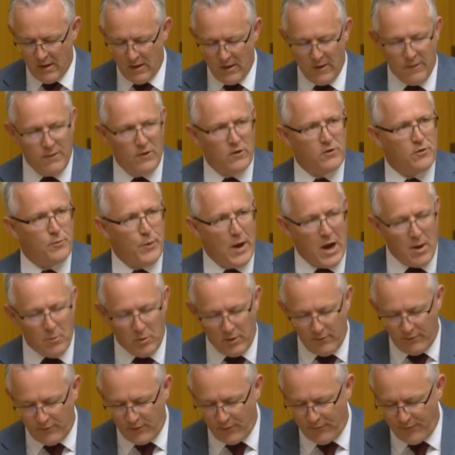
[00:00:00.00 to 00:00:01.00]
The Department
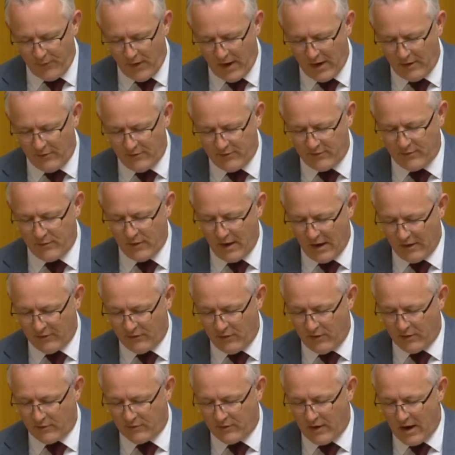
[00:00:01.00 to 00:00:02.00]
of Defence, as an
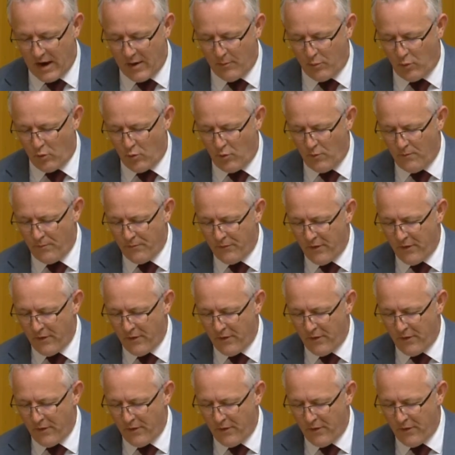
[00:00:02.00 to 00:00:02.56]
example,